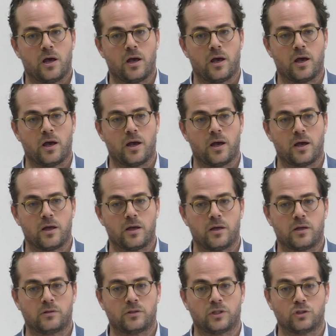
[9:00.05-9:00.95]

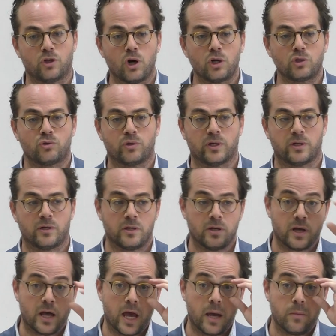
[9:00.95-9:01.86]
The doctrine
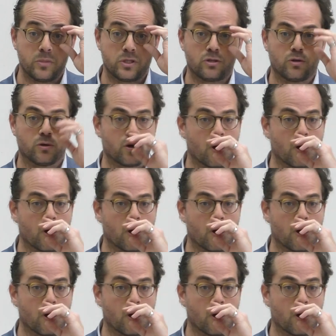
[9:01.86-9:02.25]
aims to